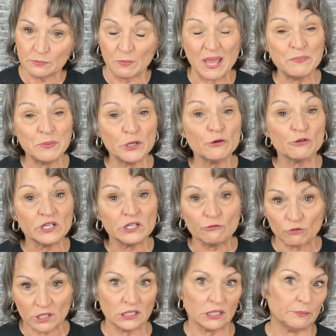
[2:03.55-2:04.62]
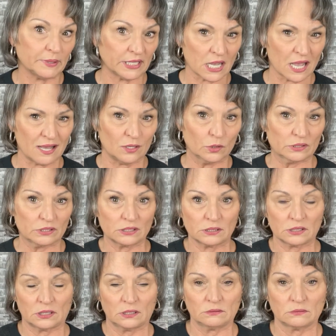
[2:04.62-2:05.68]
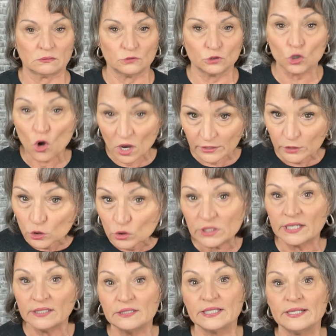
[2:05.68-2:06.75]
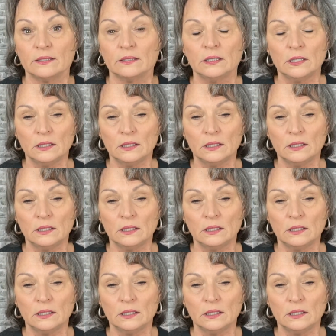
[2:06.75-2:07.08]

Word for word: Maybe you're in a really big house. Not a good idea.